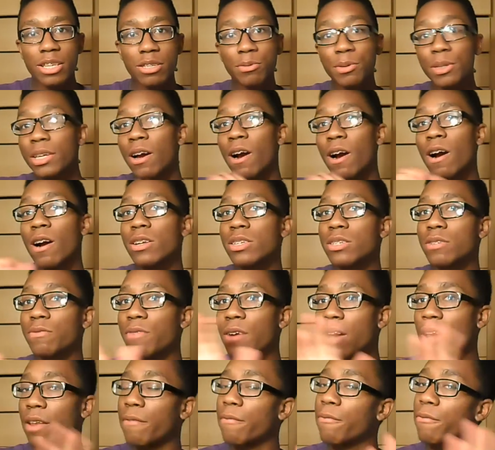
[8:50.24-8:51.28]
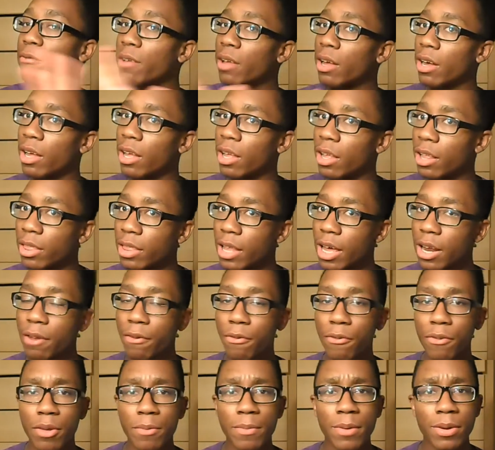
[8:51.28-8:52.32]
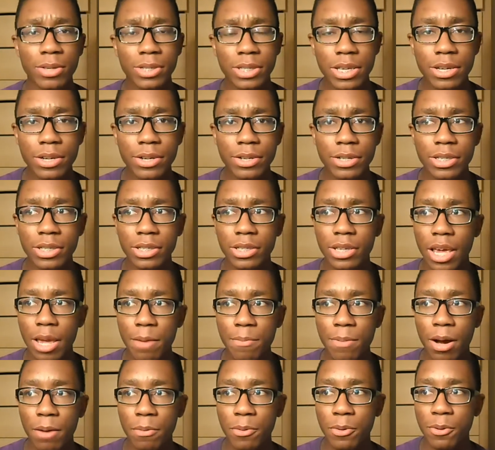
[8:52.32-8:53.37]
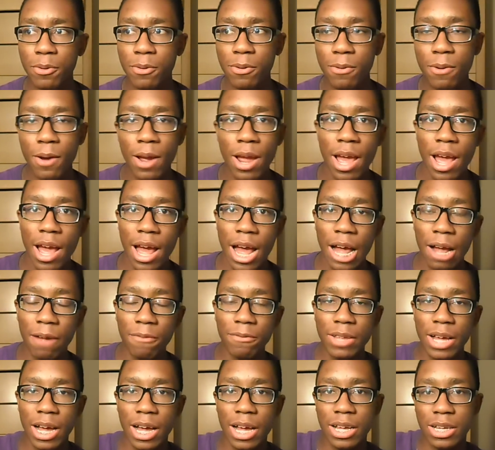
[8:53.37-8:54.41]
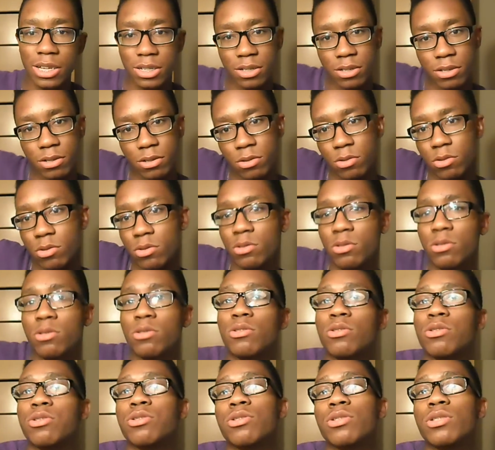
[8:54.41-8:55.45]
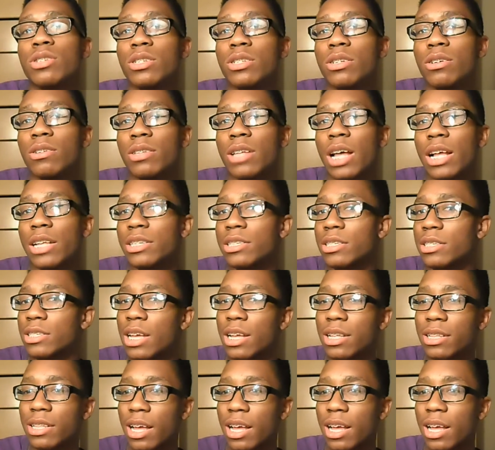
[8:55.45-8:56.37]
it's really hard to find a lot of female singers in K-pop who have that, you know, that